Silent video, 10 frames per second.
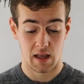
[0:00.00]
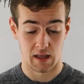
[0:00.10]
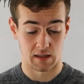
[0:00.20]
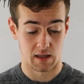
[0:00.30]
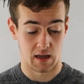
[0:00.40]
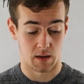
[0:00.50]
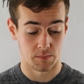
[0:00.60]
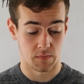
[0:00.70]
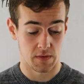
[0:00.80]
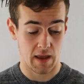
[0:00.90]
and
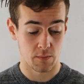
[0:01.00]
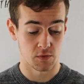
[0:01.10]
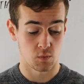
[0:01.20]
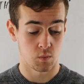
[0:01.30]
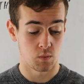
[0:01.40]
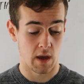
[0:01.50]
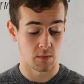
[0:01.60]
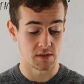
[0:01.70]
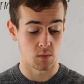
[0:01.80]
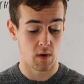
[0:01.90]
um, that was
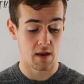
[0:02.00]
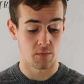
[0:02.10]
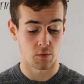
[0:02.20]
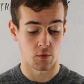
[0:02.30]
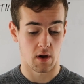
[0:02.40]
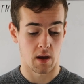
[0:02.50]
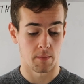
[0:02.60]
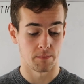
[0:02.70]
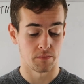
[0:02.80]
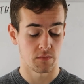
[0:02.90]
that was a way for
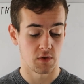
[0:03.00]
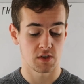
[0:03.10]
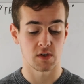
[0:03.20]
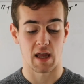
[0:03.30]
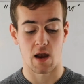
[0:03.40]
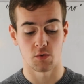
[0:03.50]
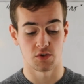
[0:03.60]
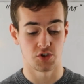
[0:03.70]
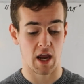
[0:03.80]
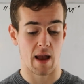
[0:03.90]
um, this is
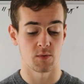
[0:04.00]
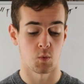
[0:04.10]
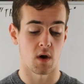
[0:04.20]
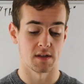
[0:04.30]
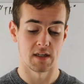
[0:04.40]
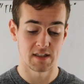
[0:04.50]
how Jobs was.